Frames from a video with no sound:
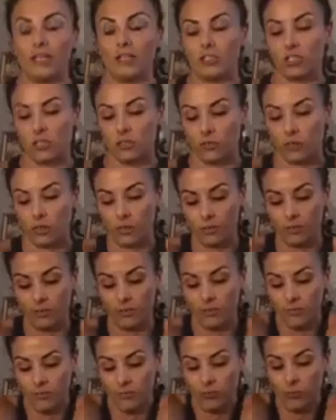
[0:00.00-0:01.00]
just from
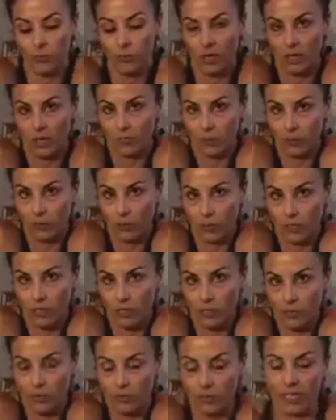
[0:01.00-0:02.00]
whatever we
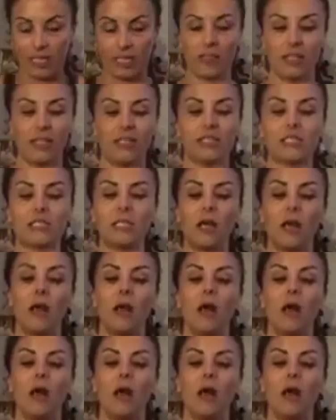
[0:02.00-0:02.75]
do like this.